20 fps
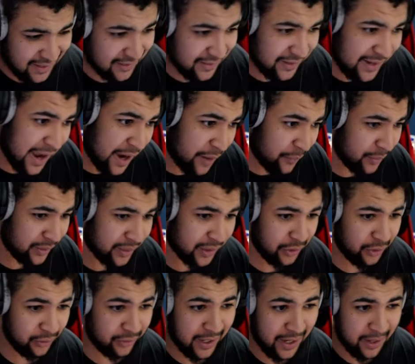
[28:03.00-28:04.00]
Now with the
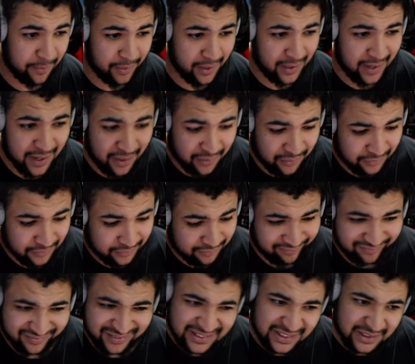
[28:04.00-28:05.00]
new tier being out,
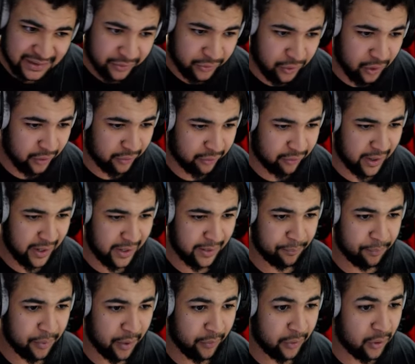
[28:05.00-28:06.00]
not great.
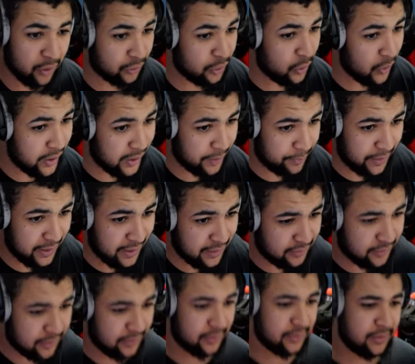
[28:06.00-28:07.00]
But we've got two R D
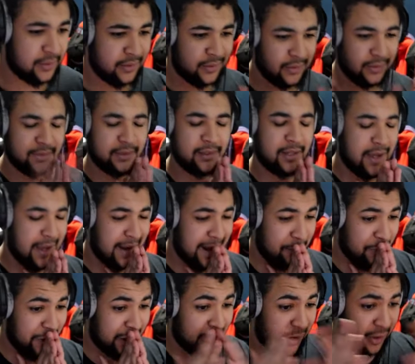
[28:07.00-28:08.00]
Ps. And then
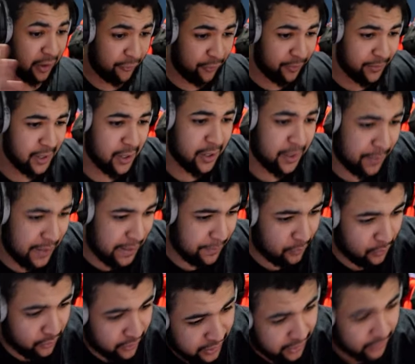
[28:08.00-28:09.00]
we're going to go from the R D P
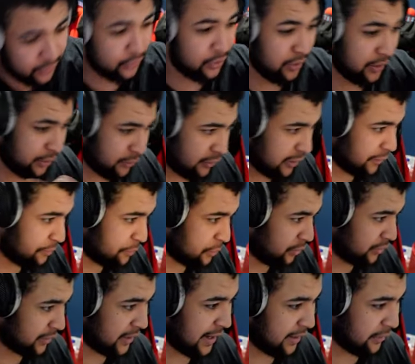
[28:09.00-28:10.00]
board to the draft
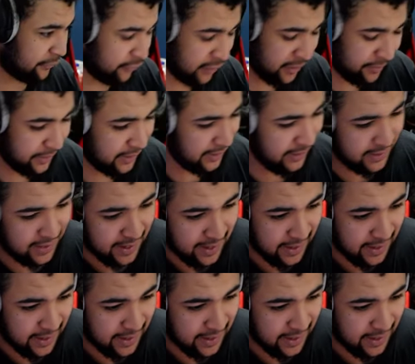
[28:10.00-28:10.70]
board, get the freebie, and